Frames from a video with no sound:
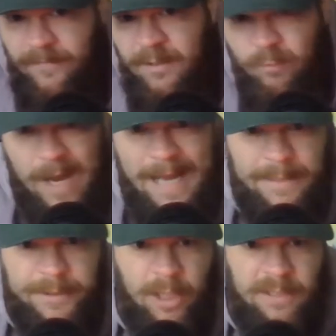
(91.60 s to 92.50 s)

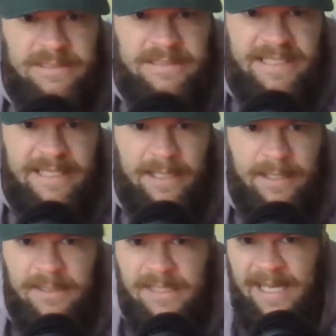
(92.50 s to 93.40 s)
Ryan Garcia,
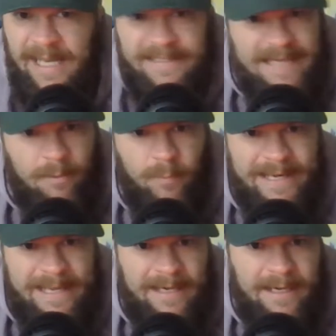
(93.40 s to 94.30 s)
and now we get